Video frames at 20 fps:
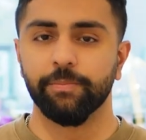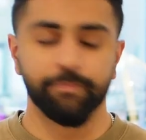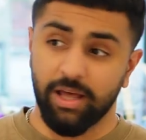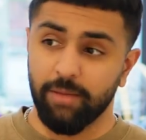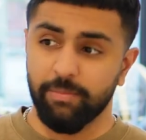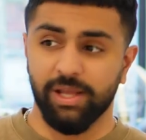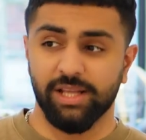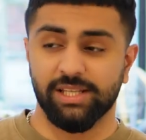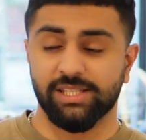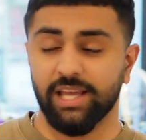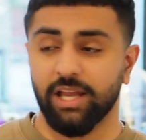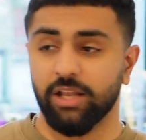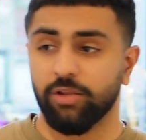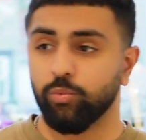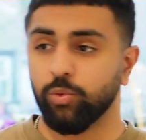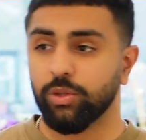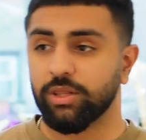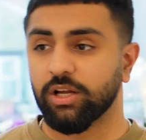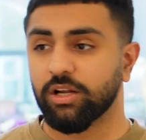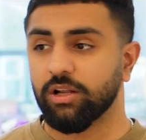Now, that being
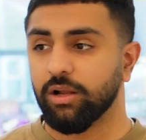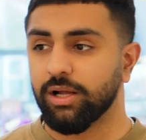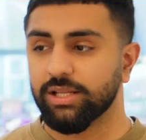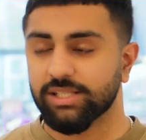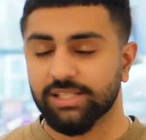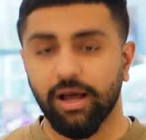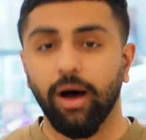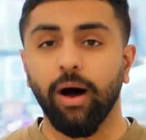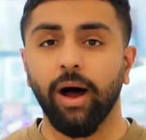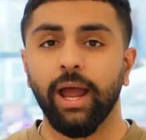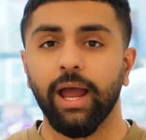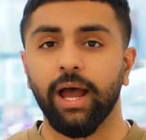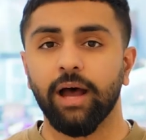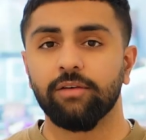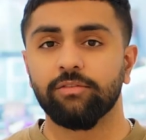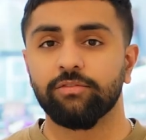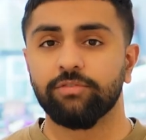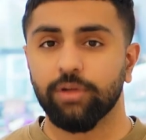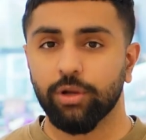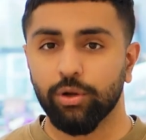said, with the clients that I
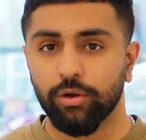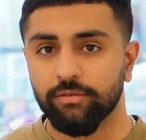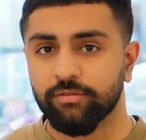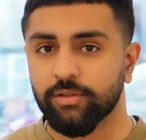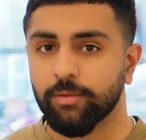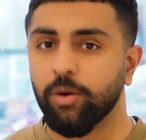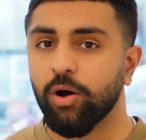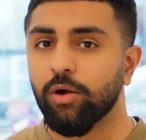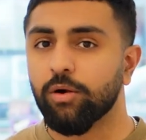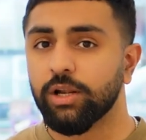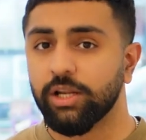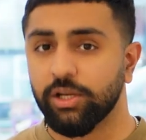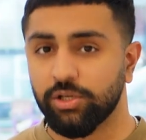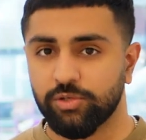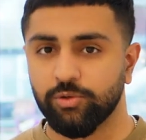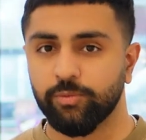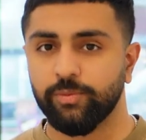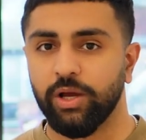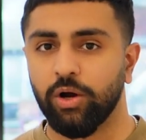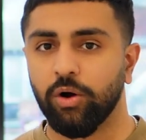have, a lot of them are a
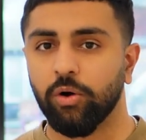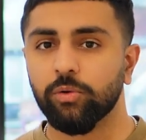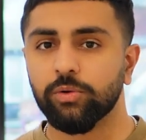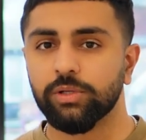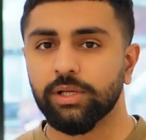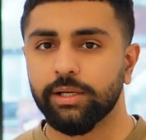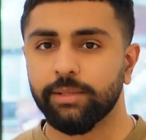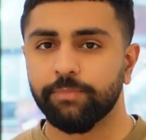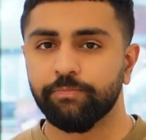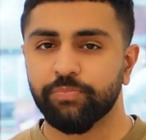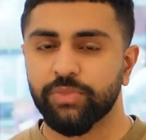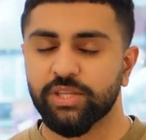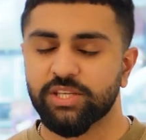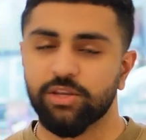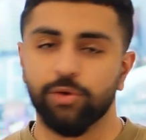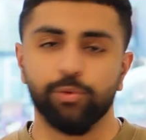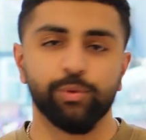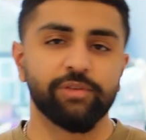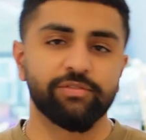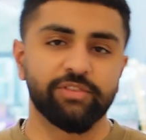little bit older,
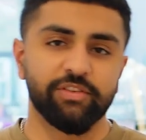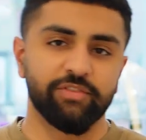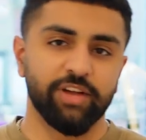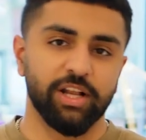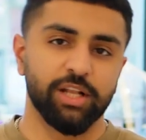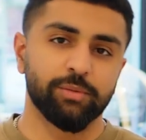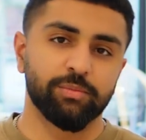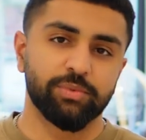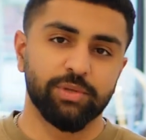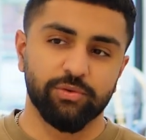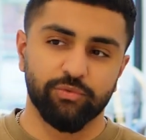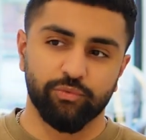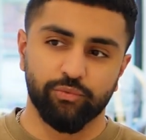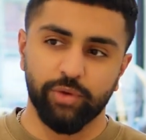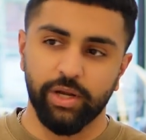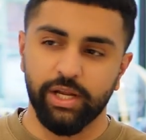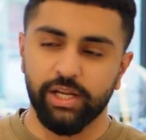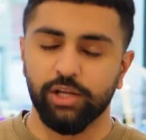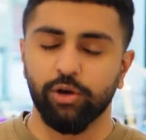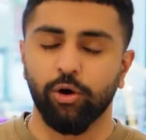so we've developed
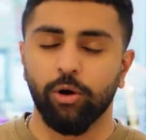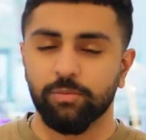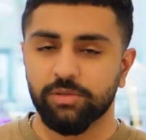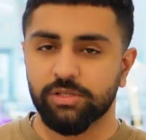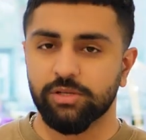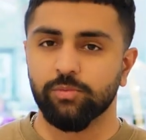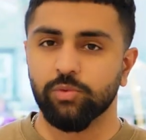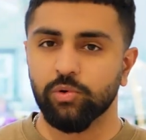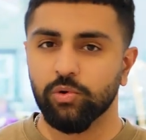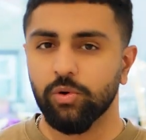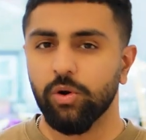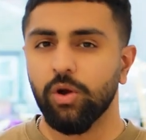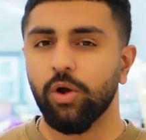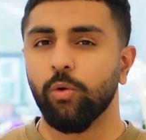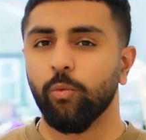really optimal